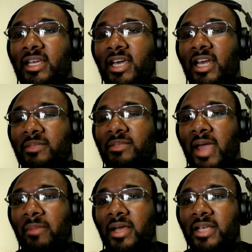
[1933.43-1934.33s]
cut his
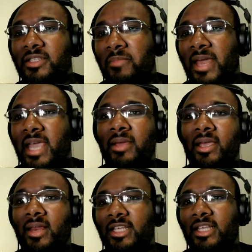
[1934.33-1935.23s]
mic, because of the baby.
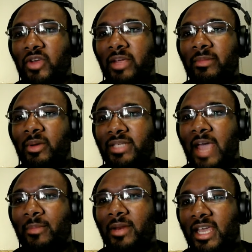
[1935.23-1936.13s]
Like screaming was
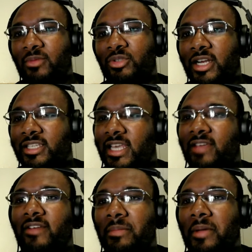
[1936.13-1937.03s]
happening. He was trying to save
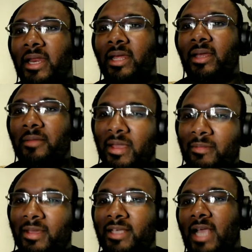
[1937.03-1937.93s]
everybody. Maybe
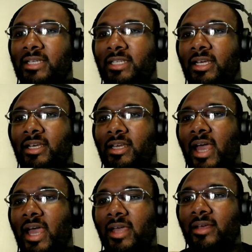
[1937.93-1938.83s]
he's actually a good guy.